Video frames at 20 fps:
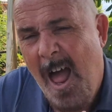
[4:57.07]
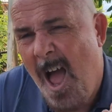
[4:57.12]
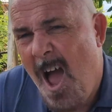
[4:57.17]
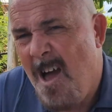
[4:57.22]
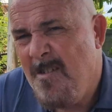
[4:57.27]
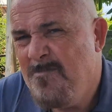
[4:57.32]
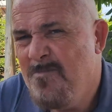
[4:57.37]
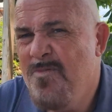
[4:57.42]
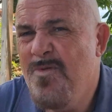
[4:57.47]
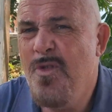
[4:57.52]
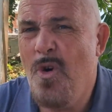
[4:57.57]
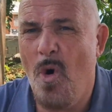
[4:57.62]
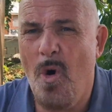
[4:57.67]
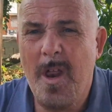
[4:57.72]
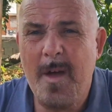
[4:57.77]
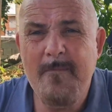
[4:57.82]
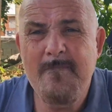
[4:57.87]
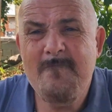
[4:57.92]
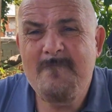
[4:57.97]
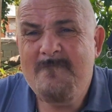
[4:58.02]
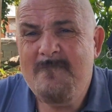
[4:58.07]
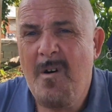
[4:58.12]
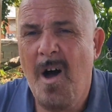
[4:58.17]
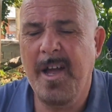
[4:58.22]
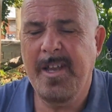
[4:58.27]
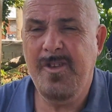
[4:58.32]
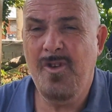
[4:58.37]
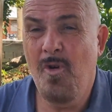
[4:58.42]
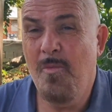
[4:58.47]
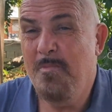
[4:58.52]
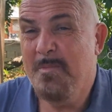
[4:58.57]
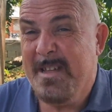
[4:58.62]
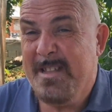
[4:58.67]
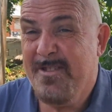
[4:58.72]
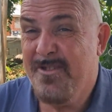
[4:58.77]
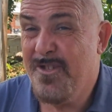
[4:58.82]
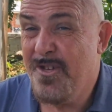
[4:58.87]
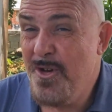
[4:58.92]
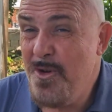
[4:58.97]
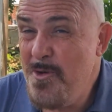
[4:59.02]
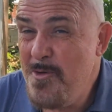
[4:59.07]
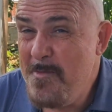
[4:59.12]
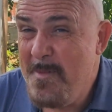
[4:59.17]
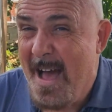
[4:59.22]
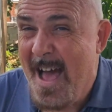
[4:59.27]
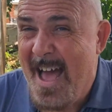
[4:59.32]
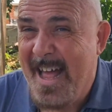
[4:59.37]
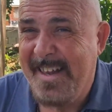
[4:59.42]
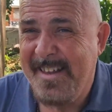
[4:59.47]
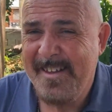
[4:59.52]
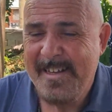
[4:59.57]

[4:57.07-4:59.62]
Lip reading: I thought it might not be too bad.